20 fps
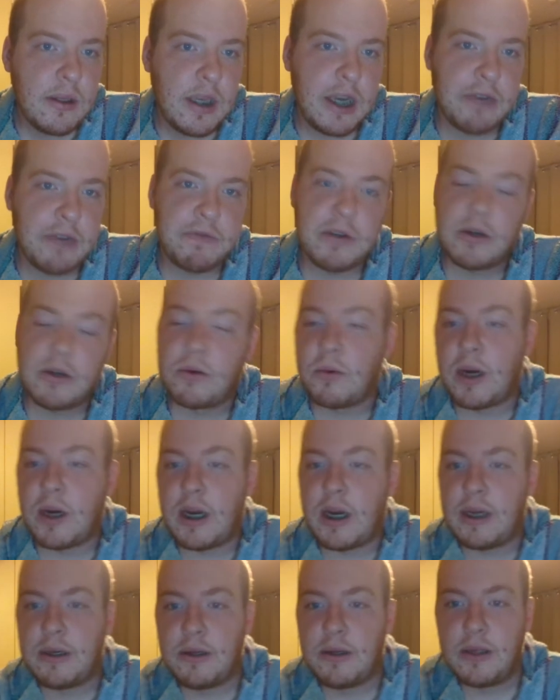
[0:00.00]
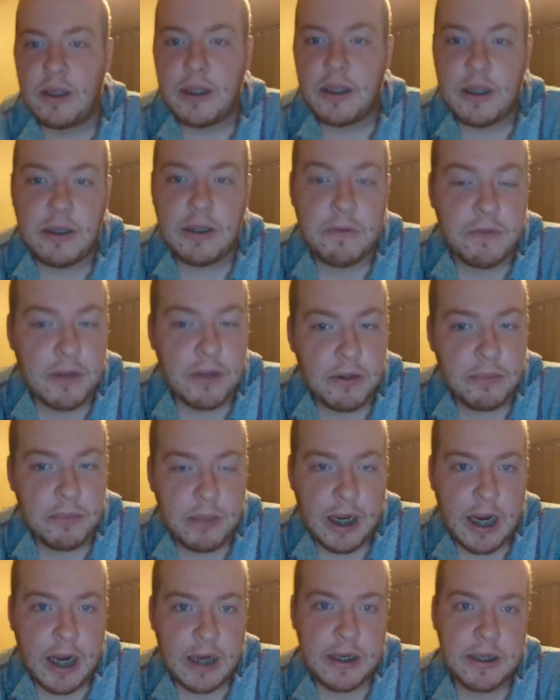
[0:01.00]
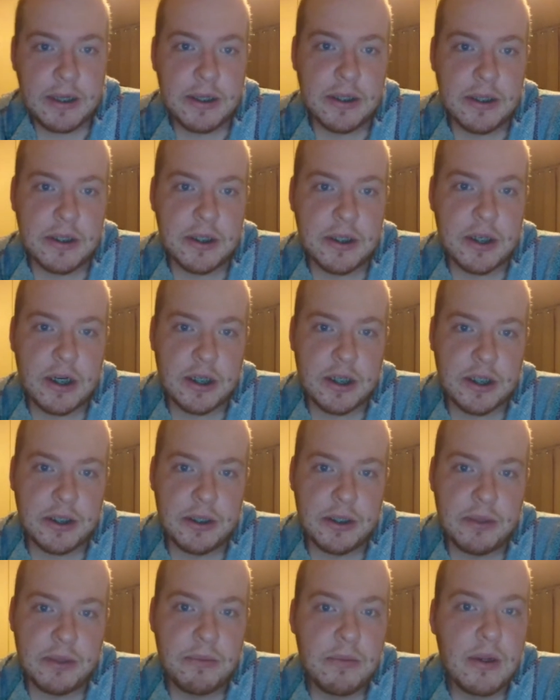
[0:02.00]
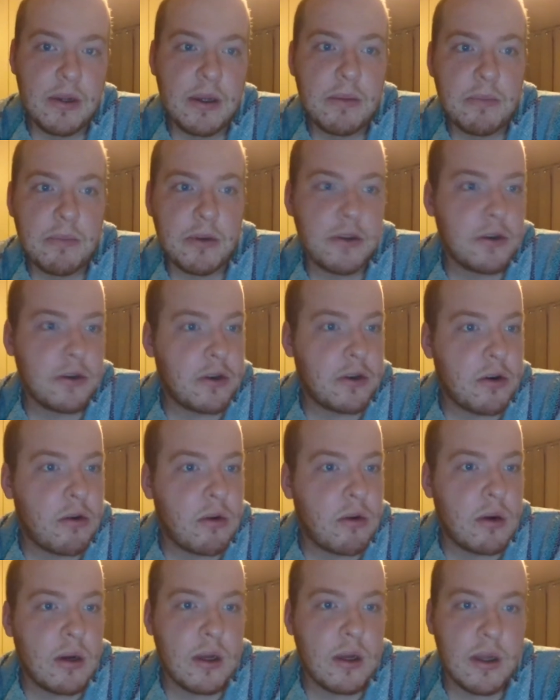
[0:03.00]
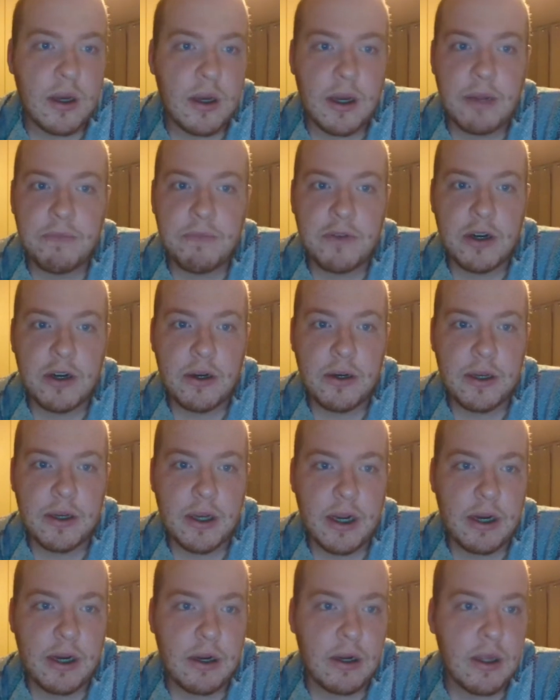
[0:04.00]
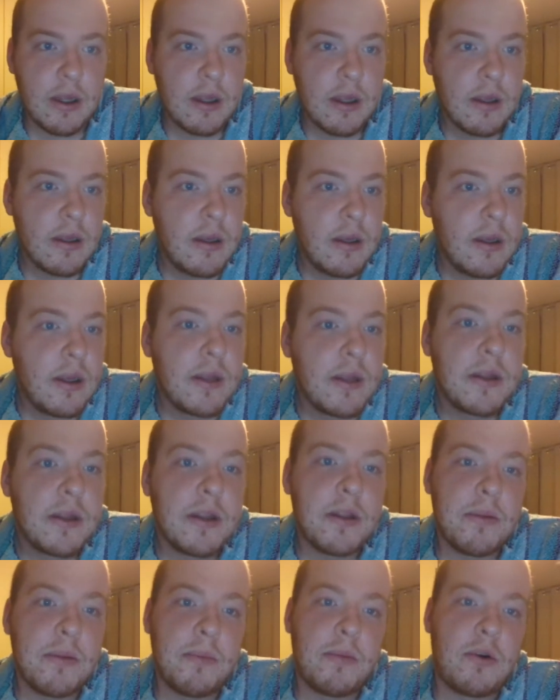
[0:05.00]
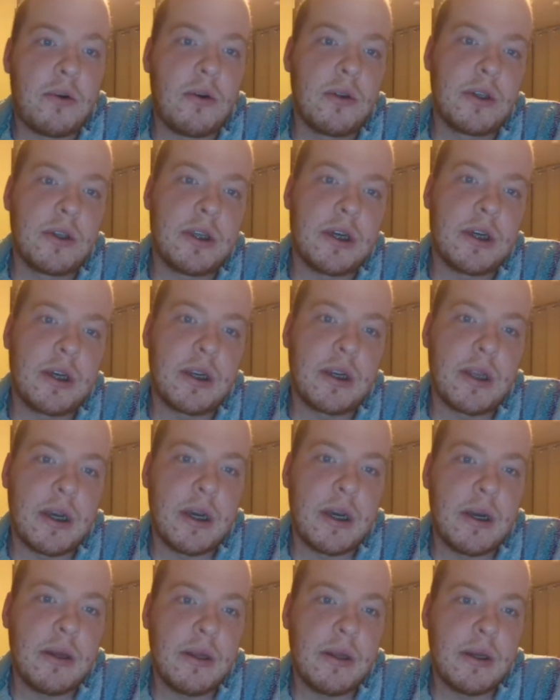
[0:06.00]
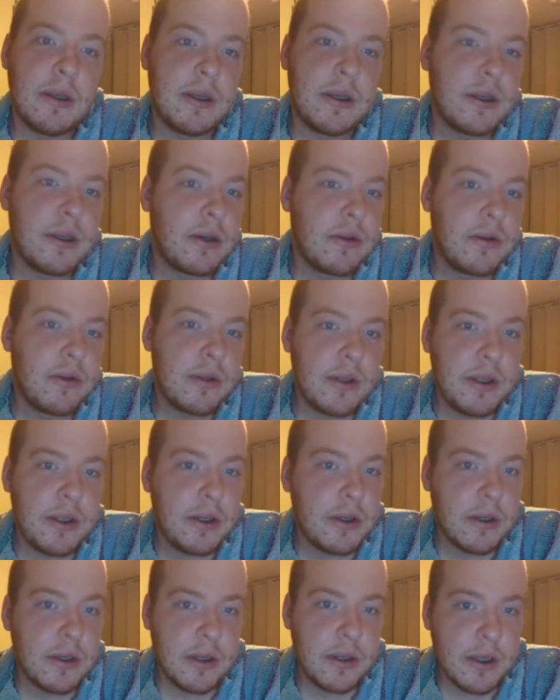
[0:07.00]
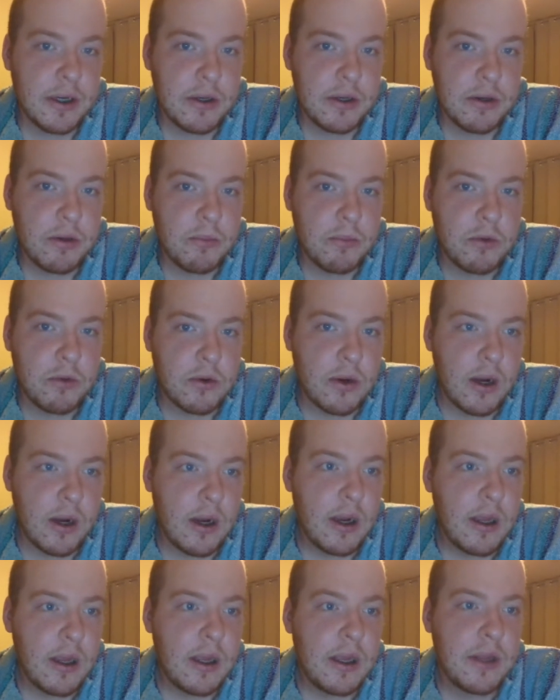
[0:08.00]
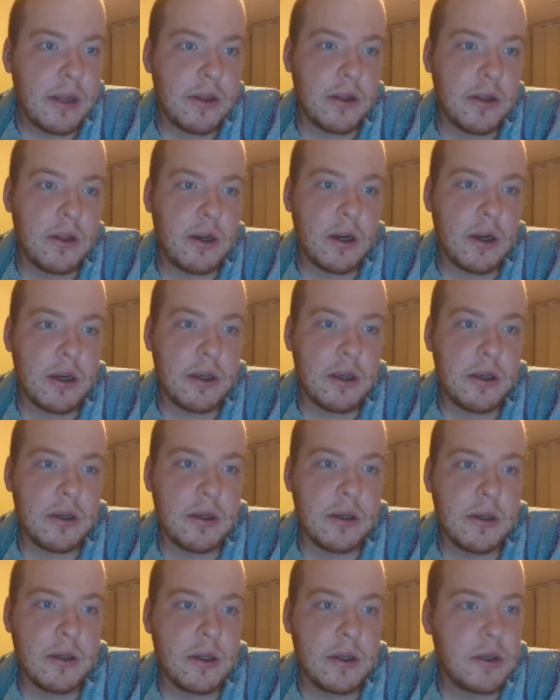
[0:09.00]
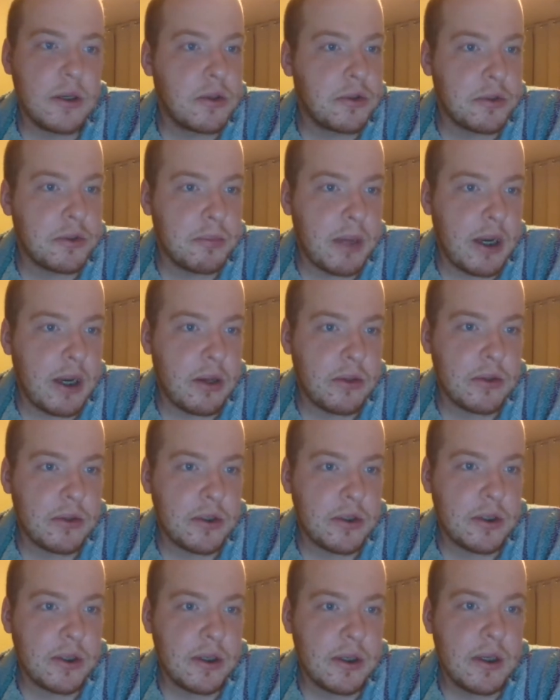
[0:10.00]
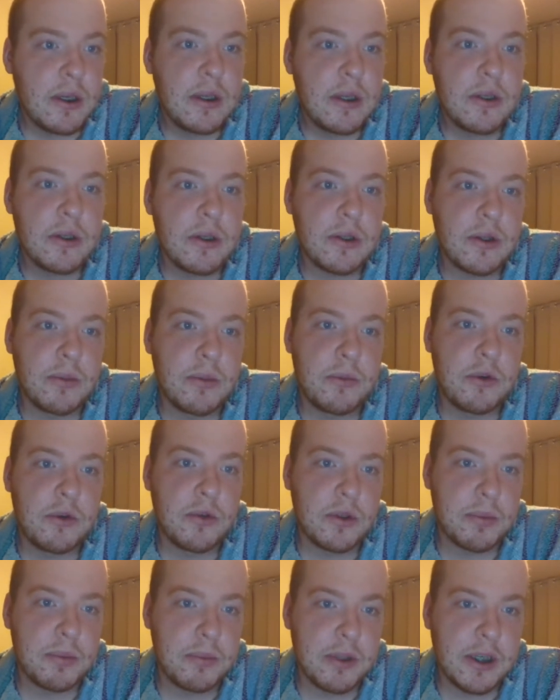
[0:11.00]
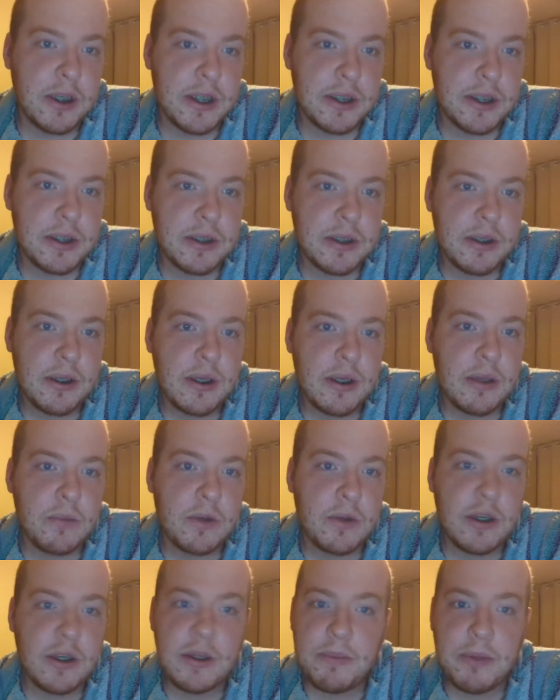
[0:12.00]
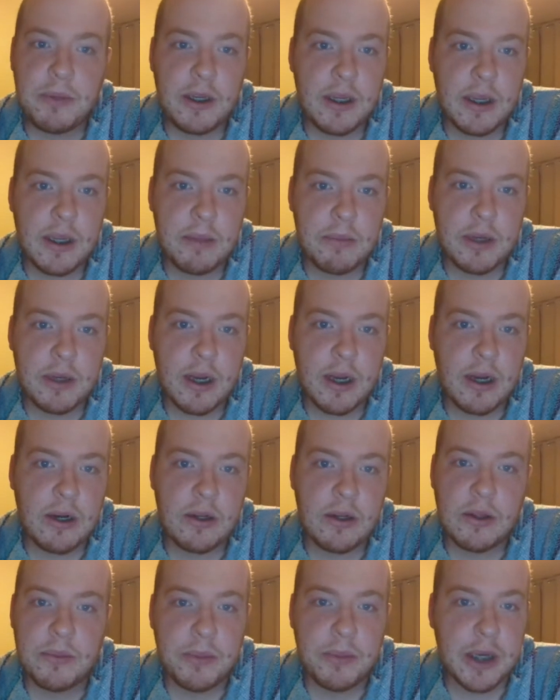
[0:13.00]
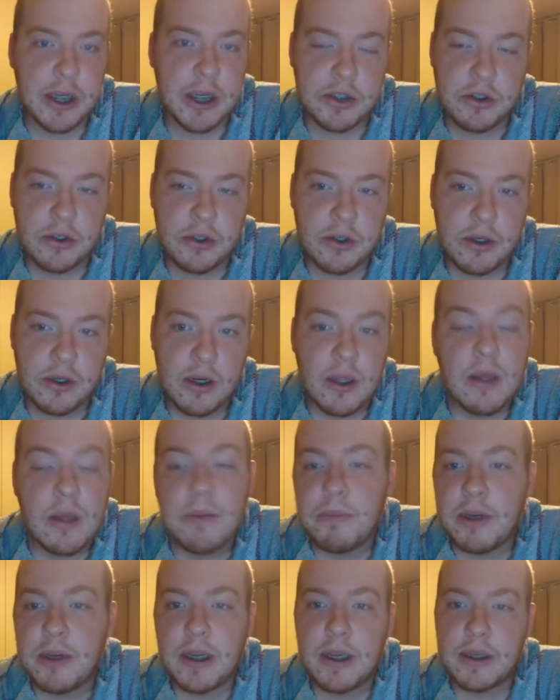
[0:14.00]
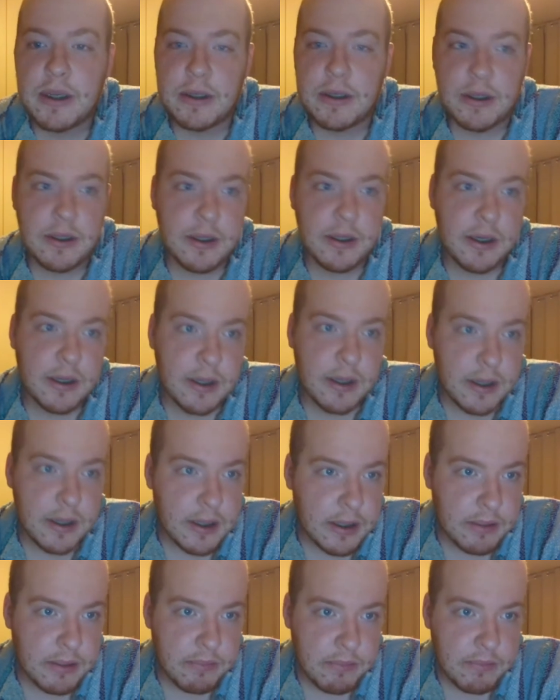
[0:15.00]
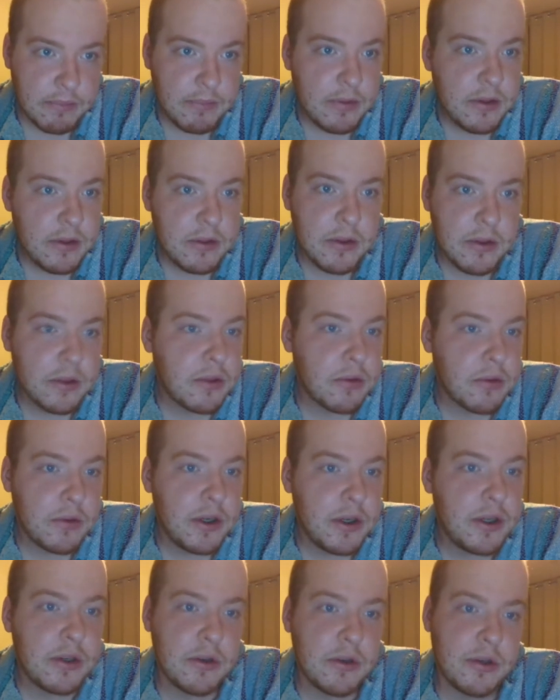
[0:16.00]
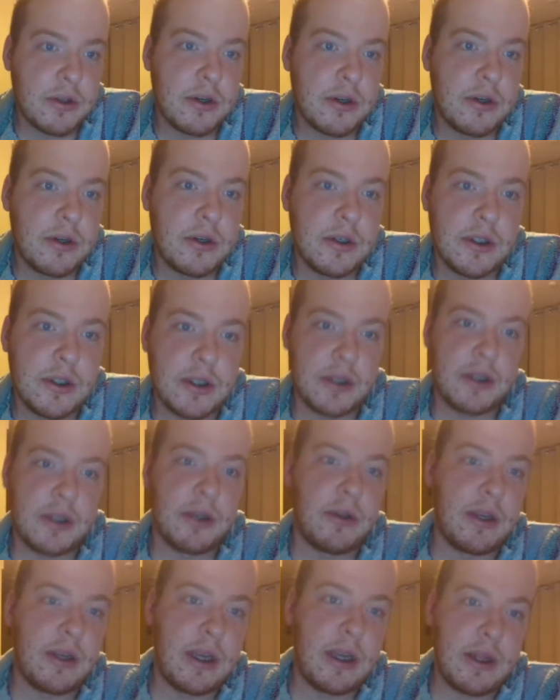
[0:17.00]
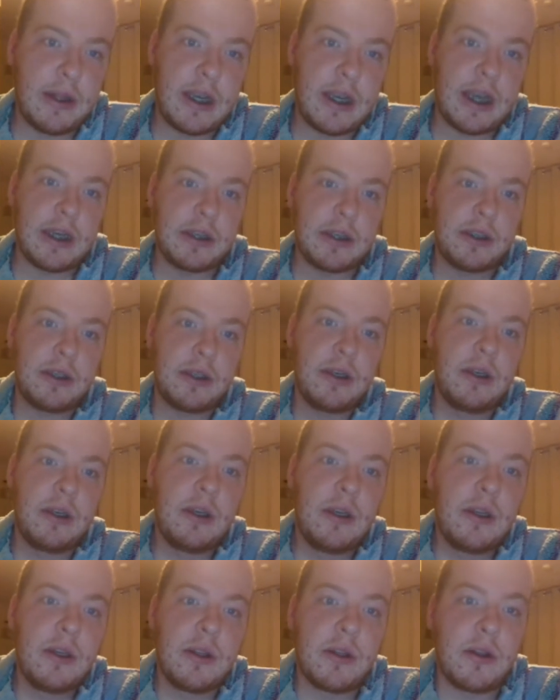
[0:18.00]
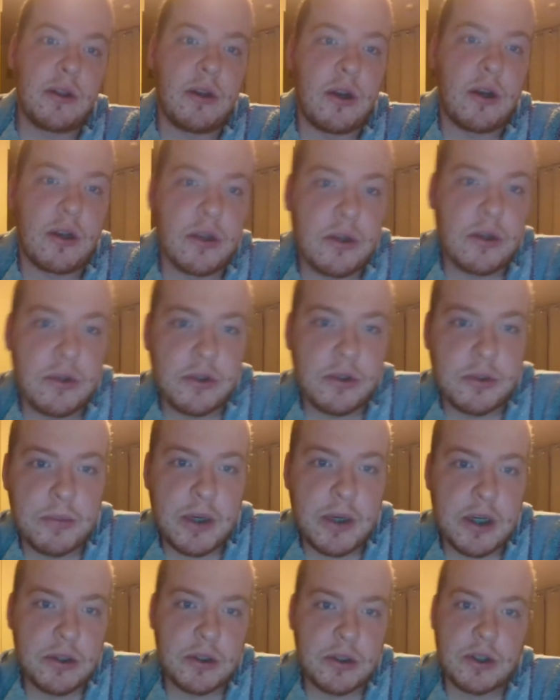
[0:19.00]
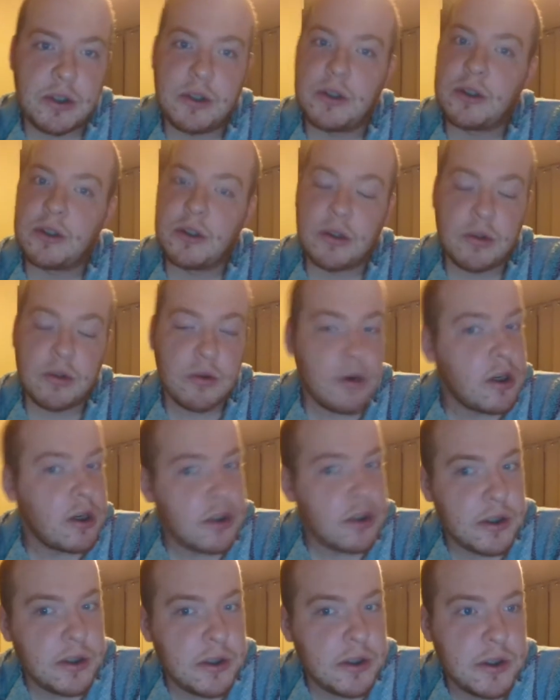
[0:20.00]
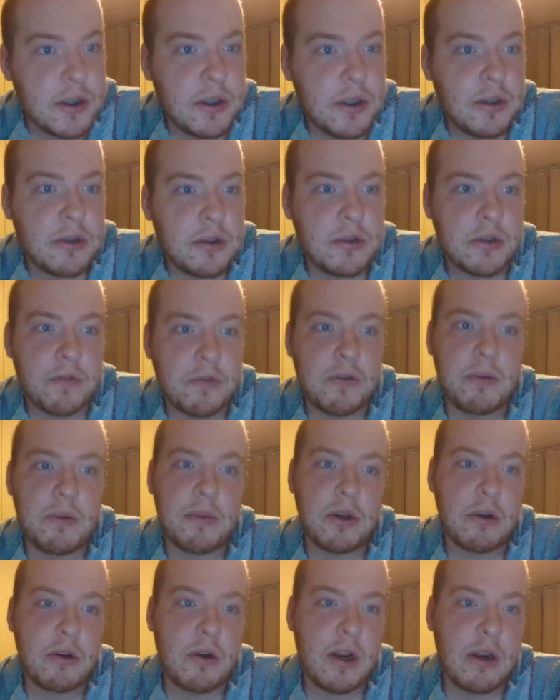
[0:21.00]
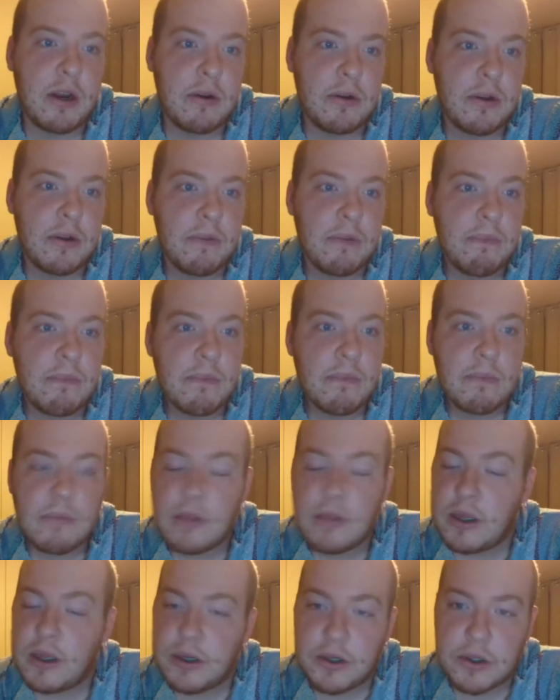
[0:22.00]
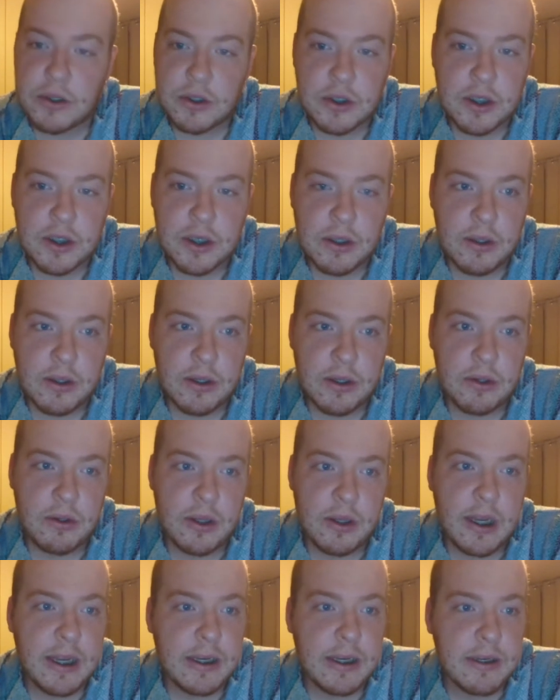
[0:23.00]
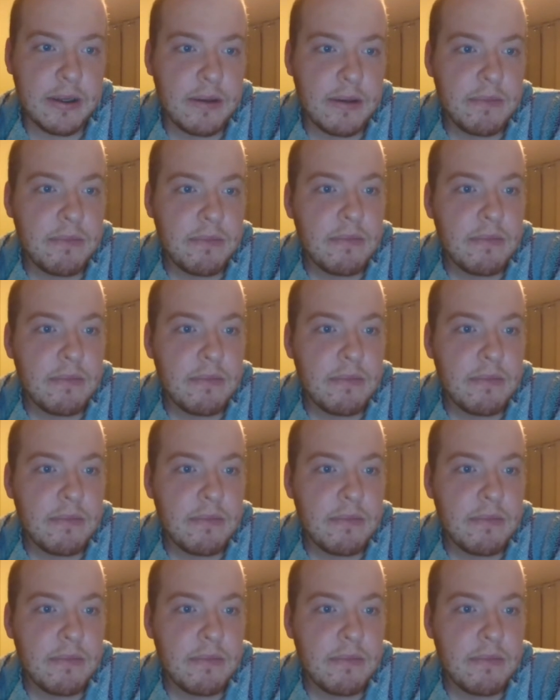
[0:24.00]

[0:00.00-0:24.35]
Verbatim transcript: After a while, he fell back exhausted. Mother Corn, I am very tired. Then the mole dug up until he could dig no more, and the long nosed mouse took the mole's place, and when he became tired, the badger began to dig again. The three took turns until at last the long nosed mouse thrust his nose from the ground and could see a little light.